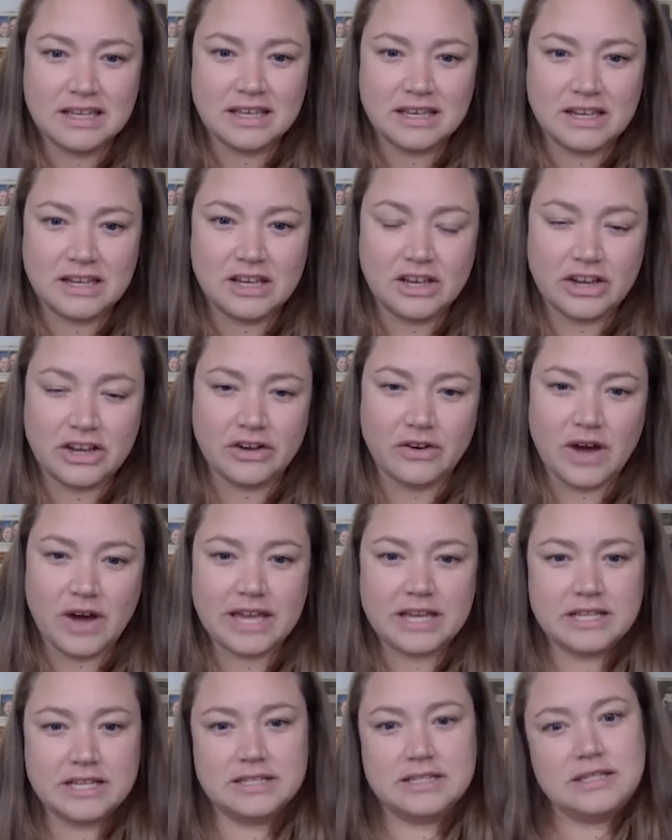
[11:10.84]
you know, I
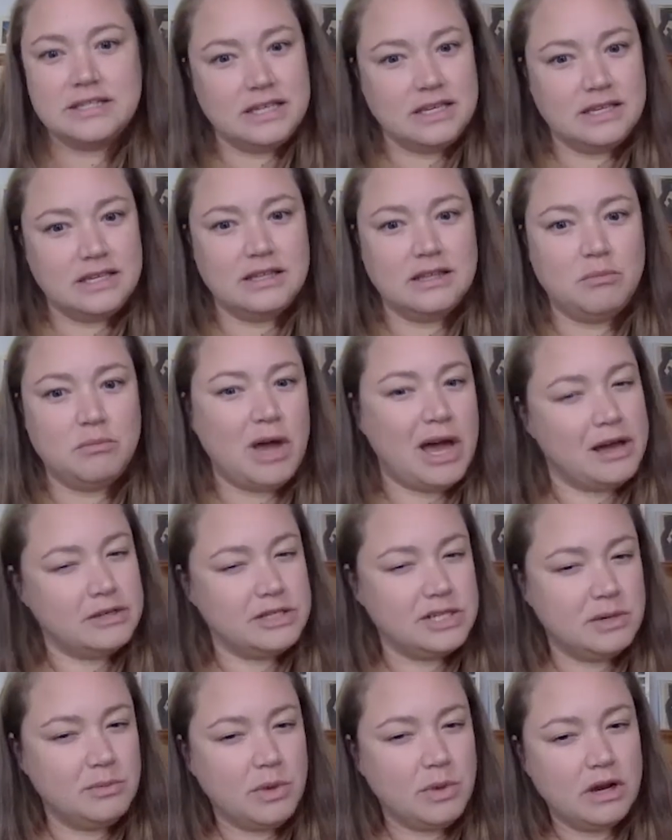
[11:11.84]
can see the
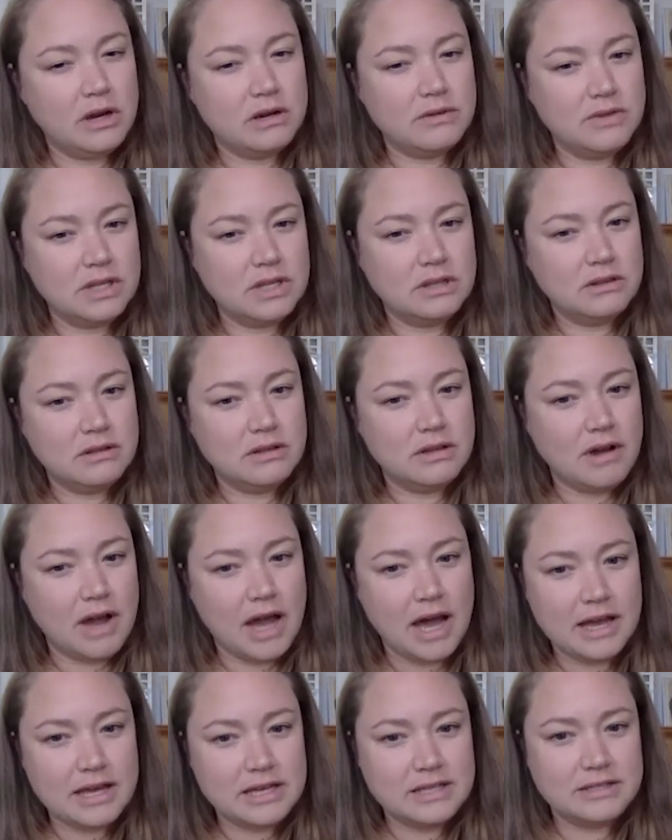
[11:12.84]
passion part of it through their
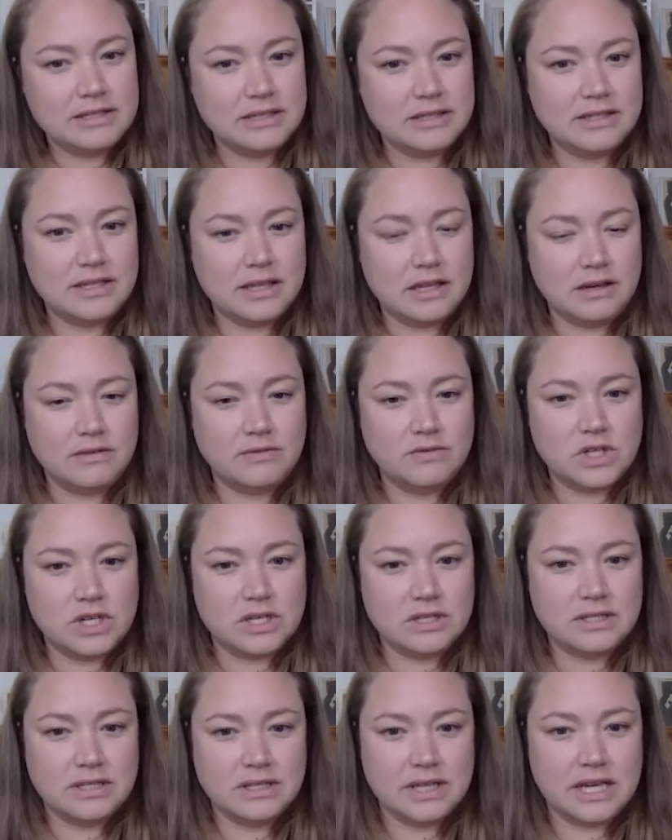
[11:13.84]
eyes, instead of
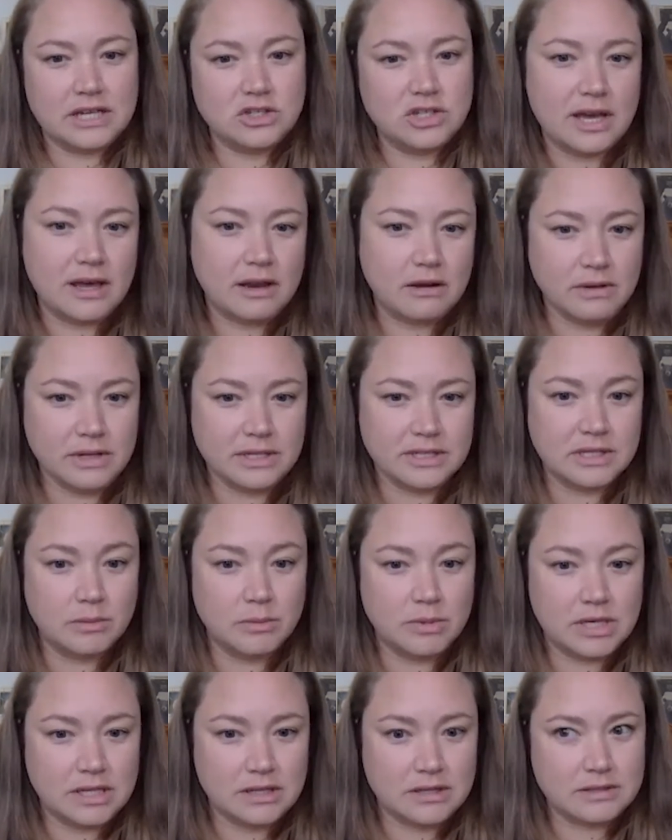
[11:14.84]
just like shadowing
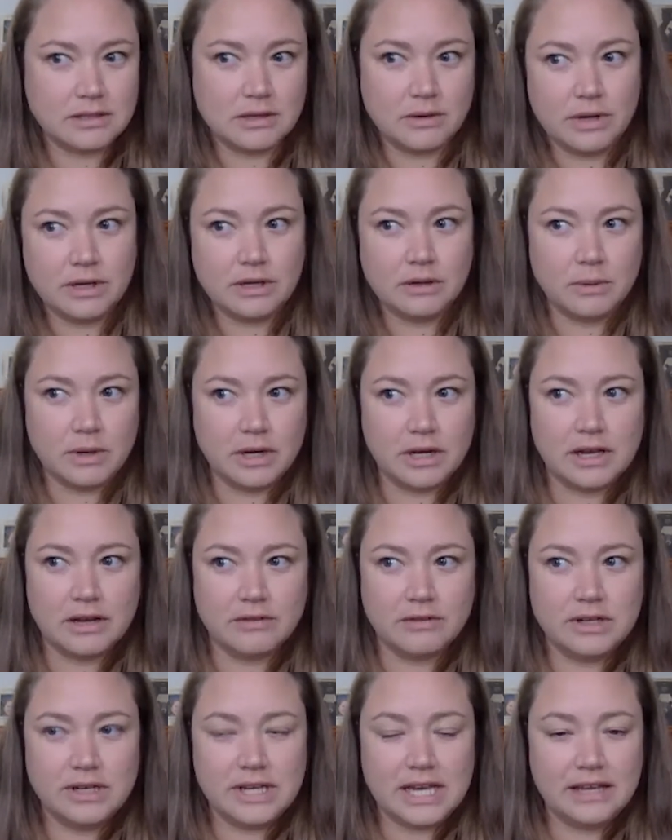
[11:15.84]
somebody that's going to work
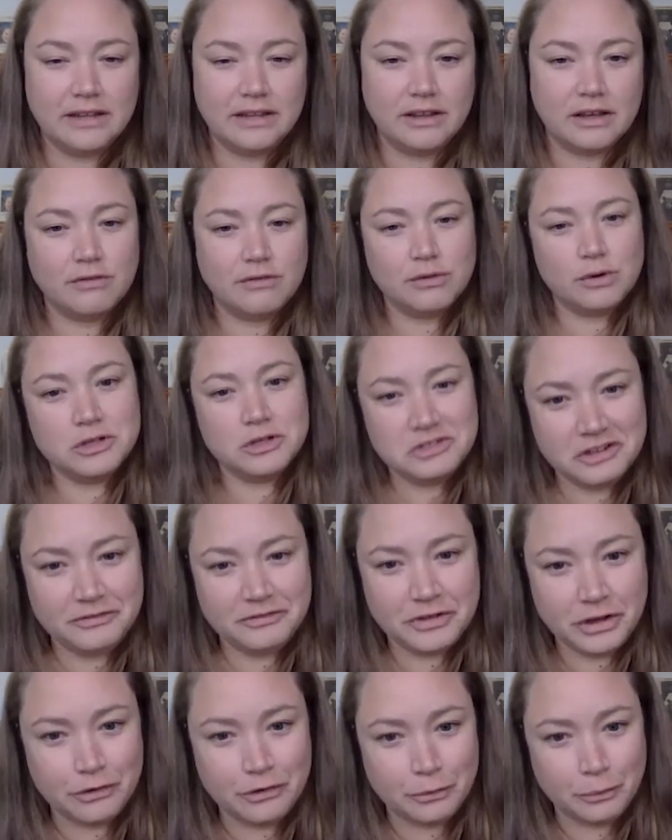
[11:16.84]
every day. Like, of course you have
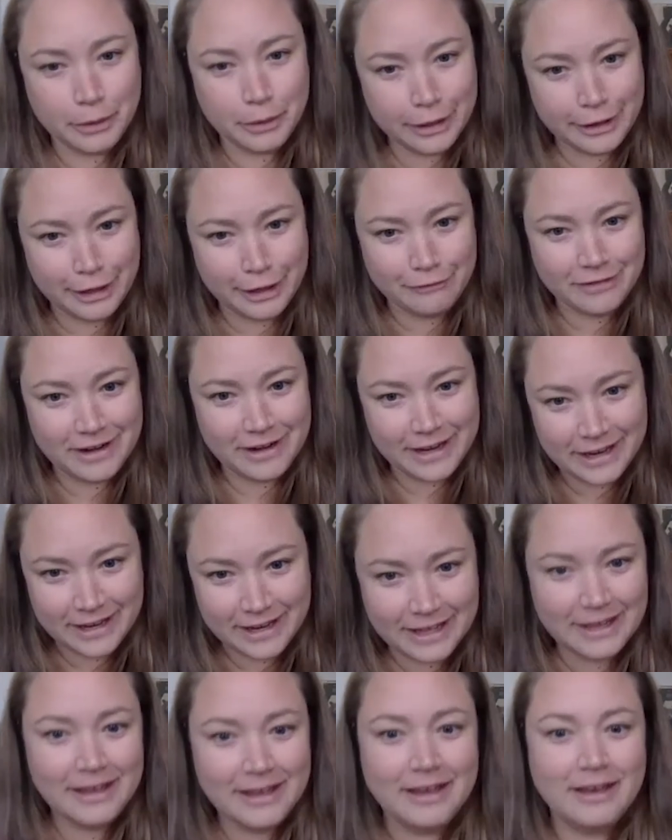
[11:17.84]
to go to work every
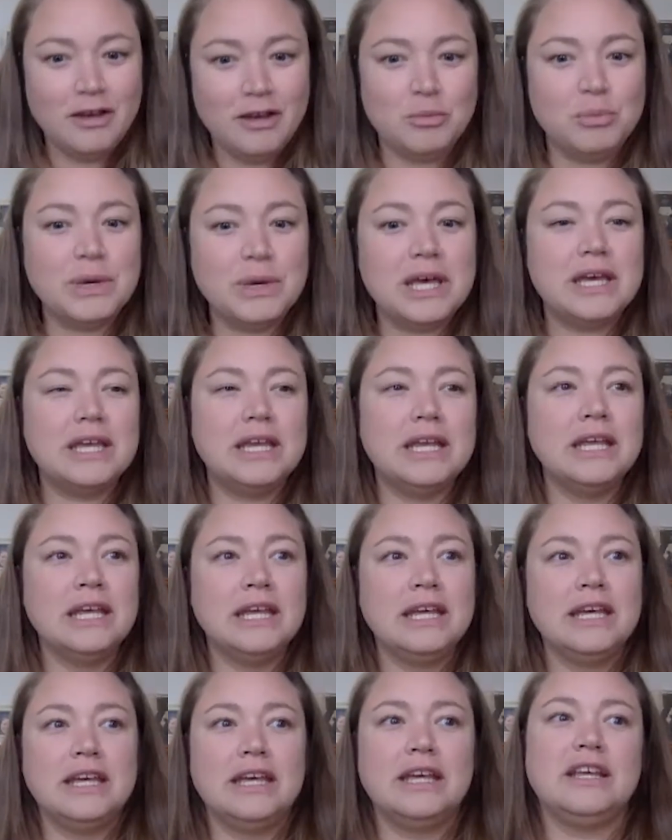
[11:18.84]
day, but
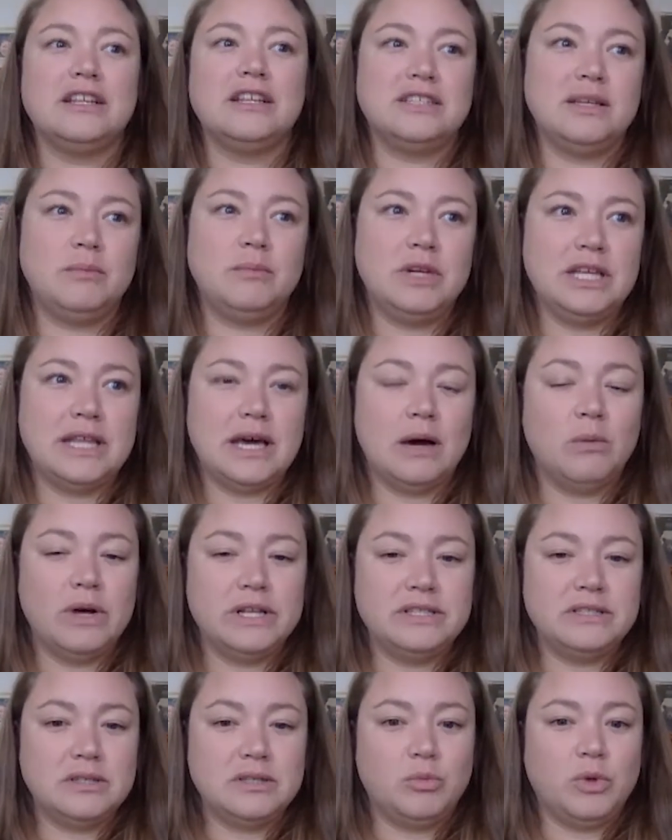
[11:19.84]
somebody that
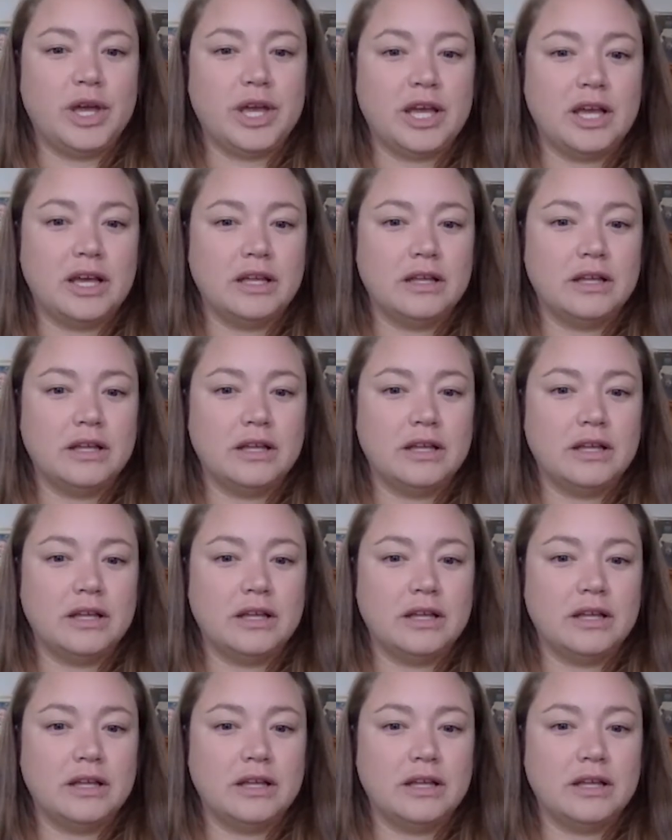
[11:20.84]
wants to like